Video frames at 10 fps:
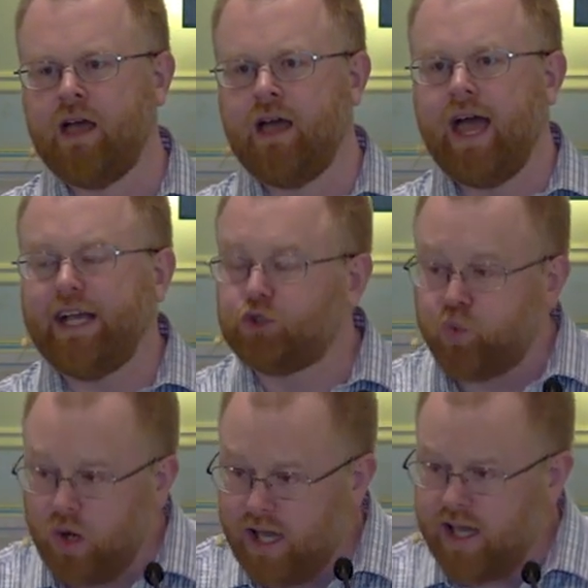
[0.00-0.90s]
as
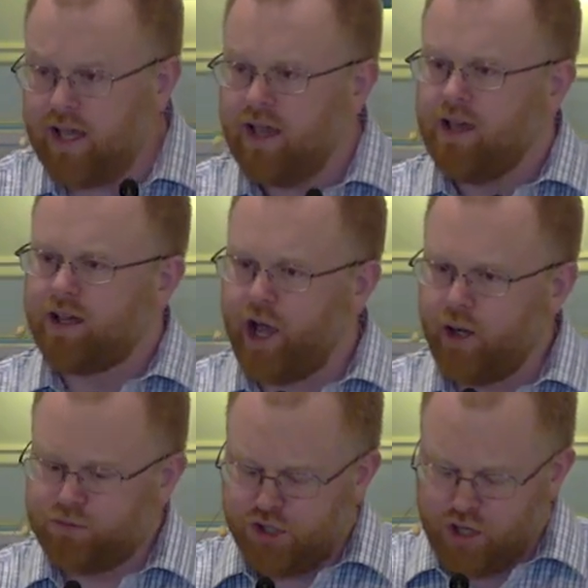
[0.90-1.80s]
we
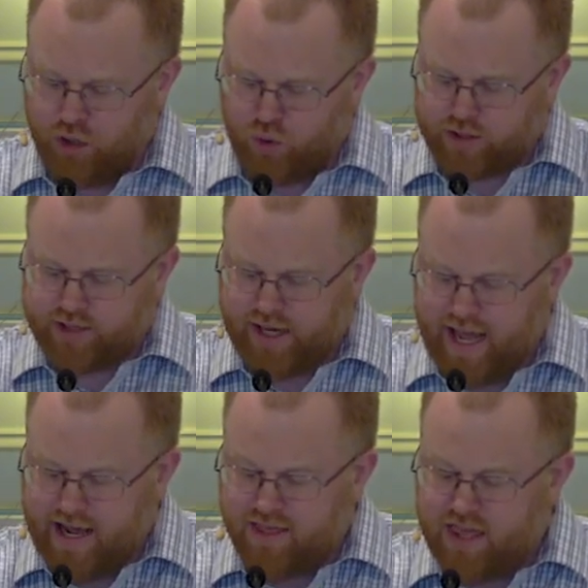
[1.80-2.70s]
come to the Lord
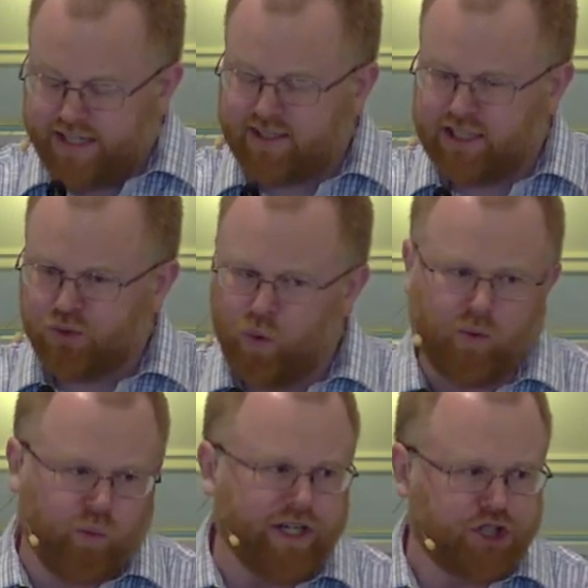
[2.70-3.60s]
today, this is what
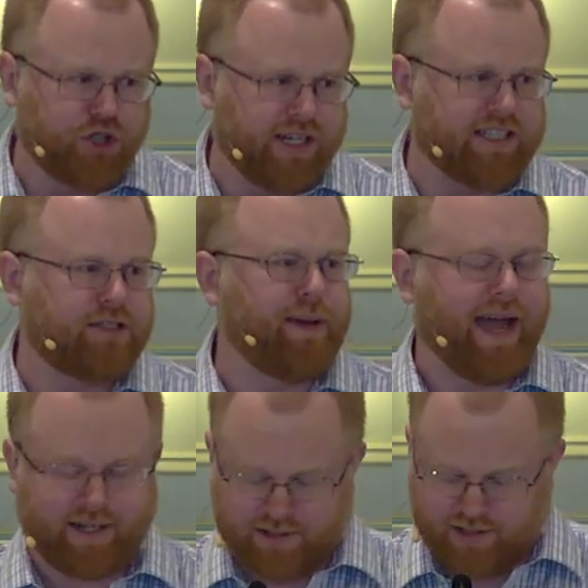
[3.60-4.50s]
we should
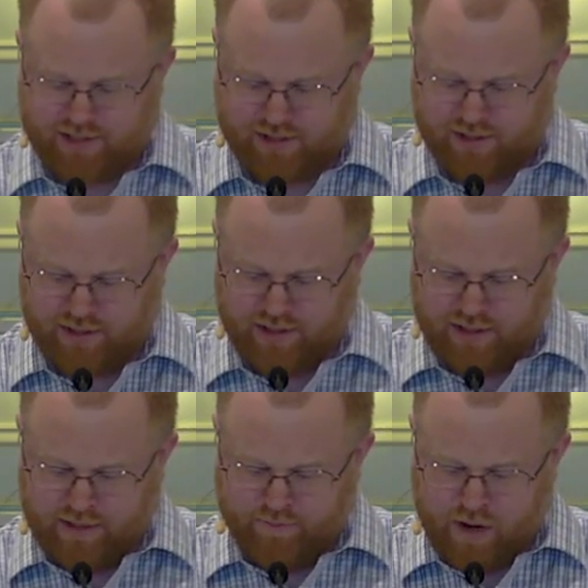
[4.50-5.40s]
expect.
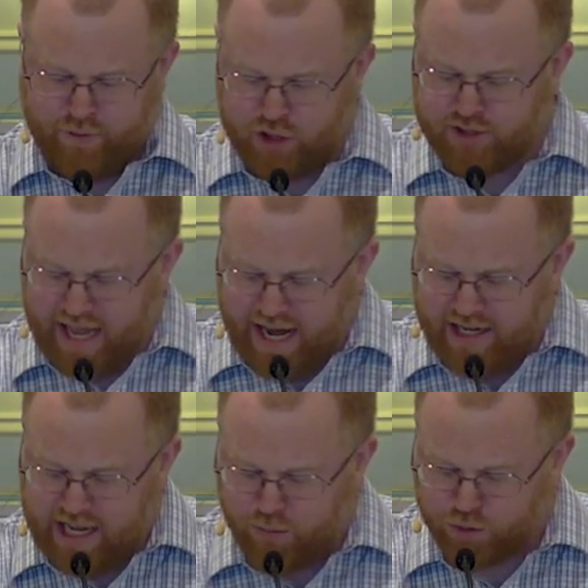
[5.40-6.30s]
Verse 8
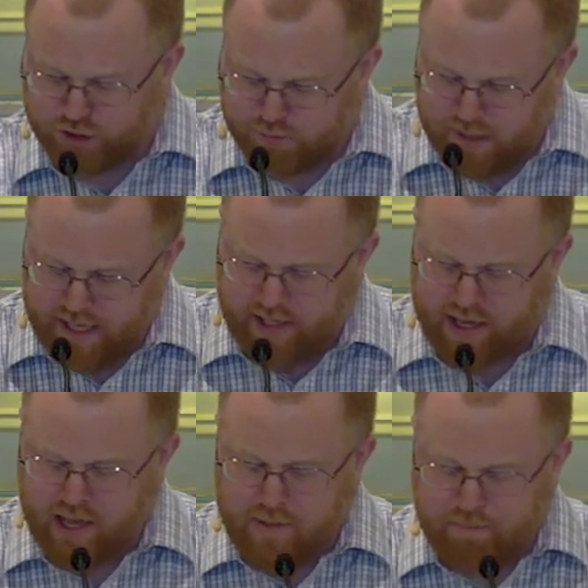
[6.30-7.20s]
He will speak
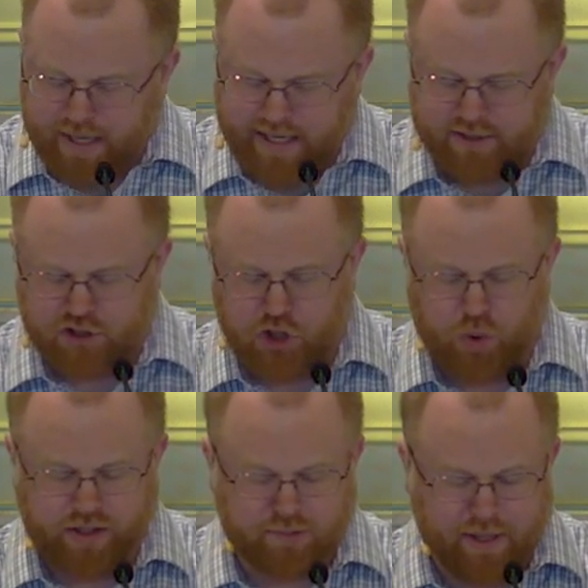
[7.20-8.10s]
peace to
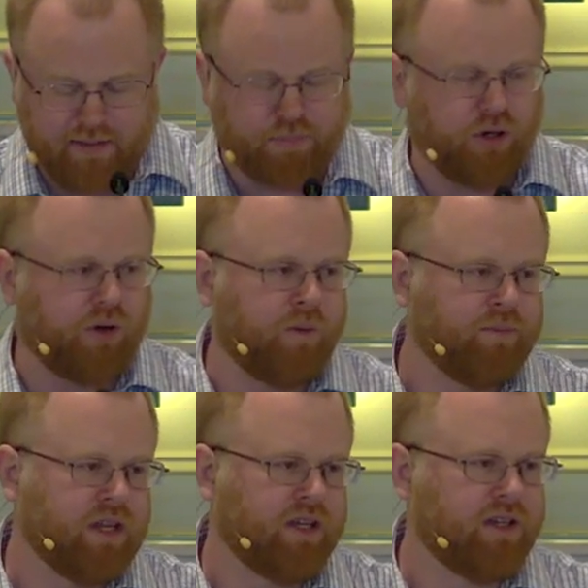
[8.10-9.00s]
his people
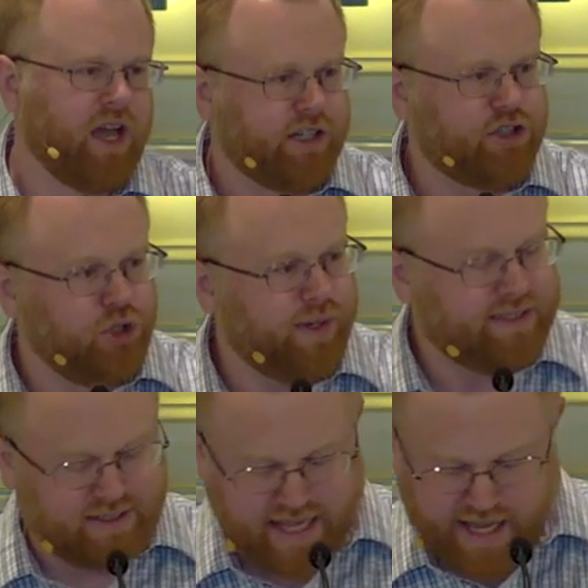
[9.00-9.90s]
and to his
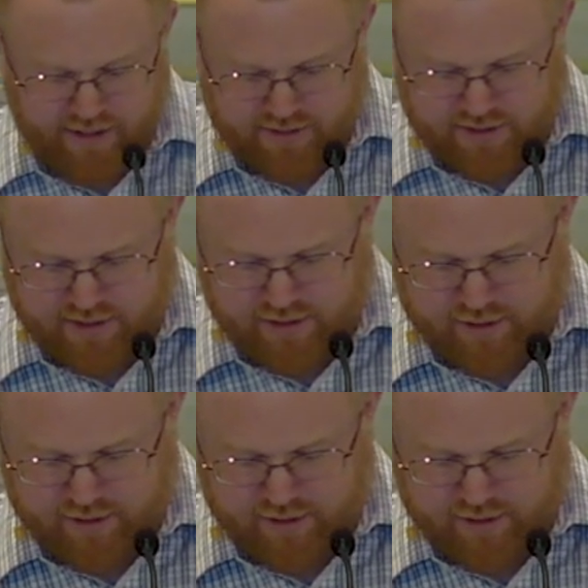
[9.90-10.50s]
saints.